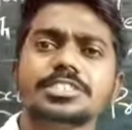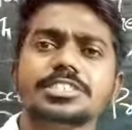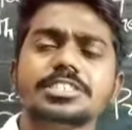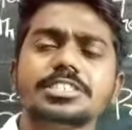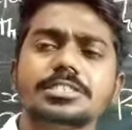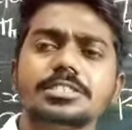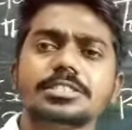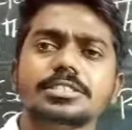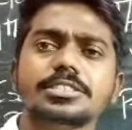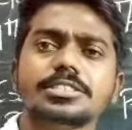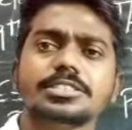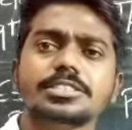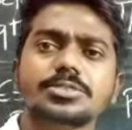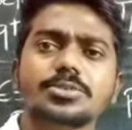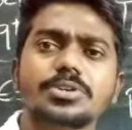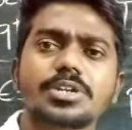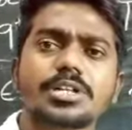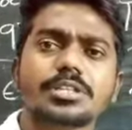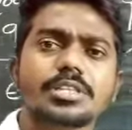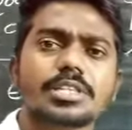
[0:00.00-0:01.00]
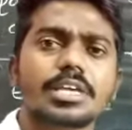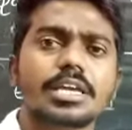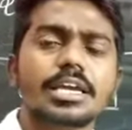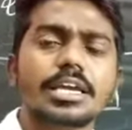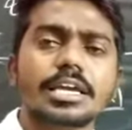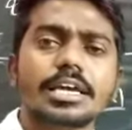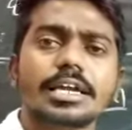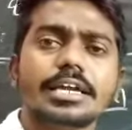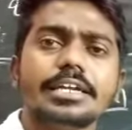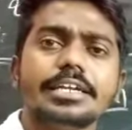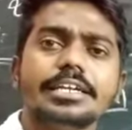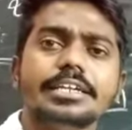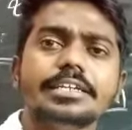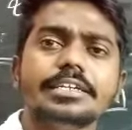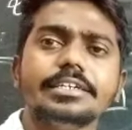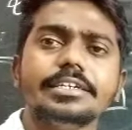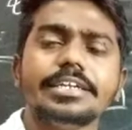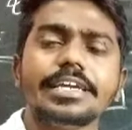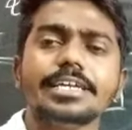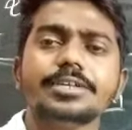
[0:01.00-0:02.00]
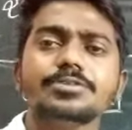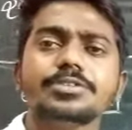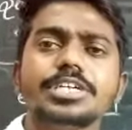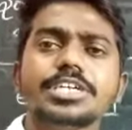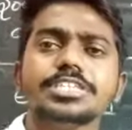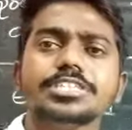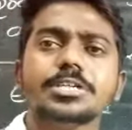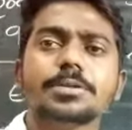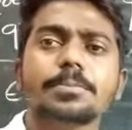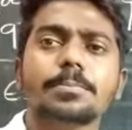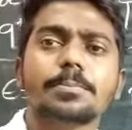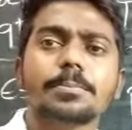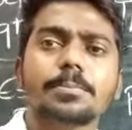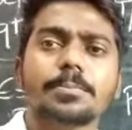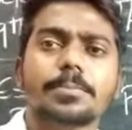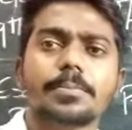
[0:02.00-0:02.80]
This is known as a denudation